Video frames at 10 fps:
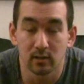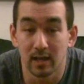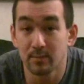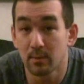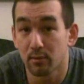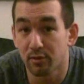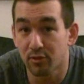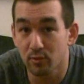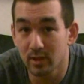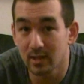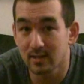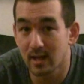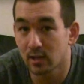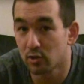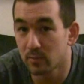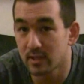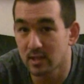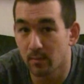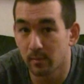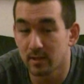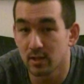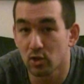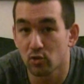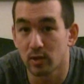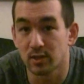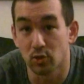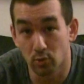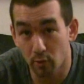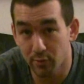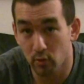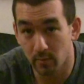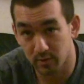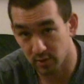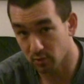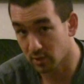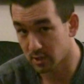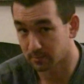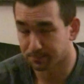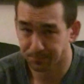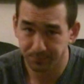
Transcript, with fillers: Claim number three is that glutamine supplements increase growth hormone secretion.